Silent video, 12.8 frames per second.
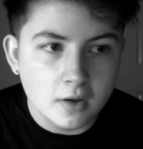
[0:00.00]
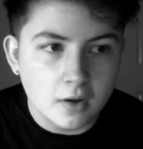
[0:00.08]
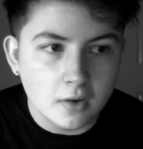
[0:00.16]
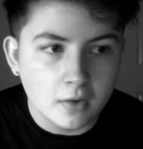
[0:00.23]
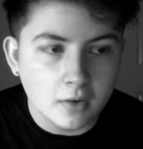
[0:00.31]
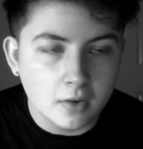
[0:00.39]

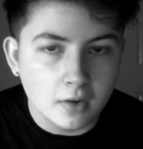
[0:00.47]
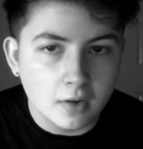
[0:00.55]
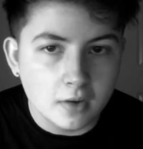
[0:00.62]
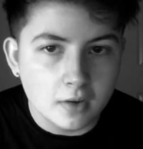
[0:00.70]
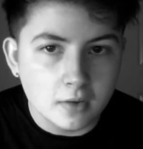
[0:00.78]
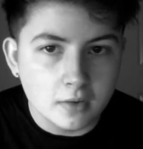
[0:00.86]

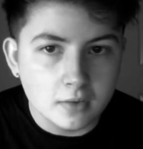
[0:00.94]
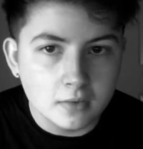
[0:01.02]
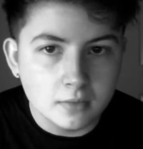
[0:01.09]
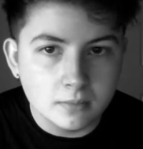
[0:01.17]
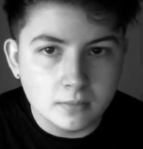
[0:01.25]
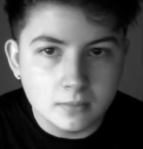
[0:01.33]
I
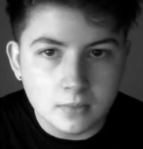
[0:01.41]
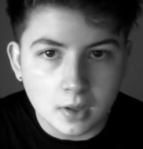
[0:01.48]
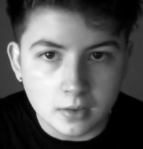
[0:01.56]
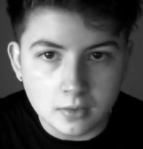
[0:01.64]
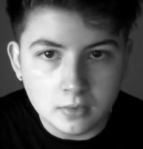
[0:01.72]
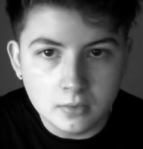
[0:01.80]

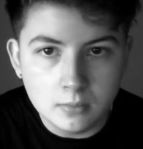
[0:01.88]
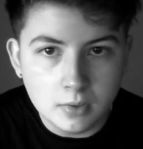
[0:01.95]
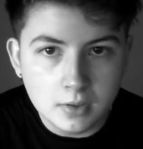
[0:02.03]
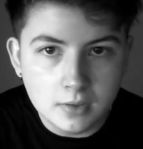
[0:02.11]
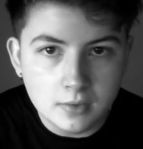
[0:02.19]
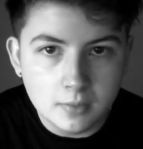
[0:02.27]
had no
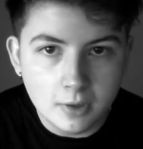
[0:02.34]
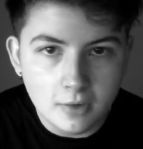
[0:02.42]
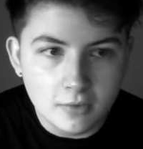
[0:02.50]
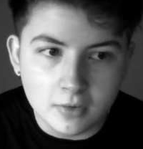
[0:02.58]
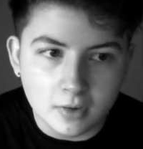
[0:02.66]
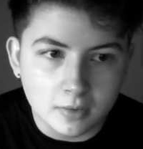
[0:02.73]
money to pay
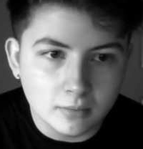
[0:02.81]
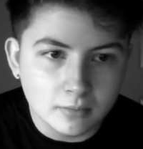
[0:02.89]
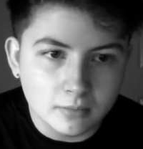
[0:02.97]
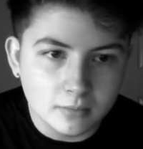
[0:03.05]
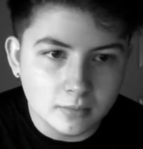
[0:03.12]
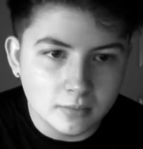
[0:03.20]
for it,
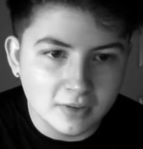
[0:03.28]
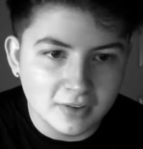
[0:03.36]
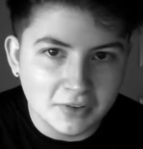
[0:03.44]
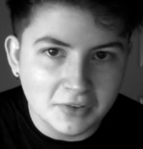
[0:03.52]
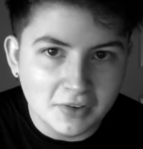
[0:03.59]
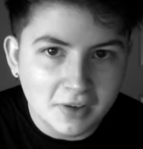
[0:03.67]

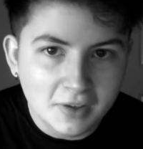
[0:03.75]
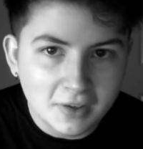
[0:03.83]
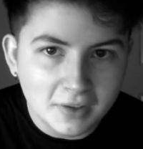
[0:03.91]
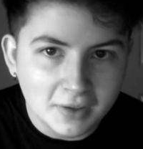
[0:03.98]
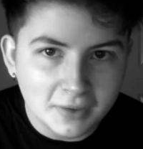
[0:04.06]
essentially.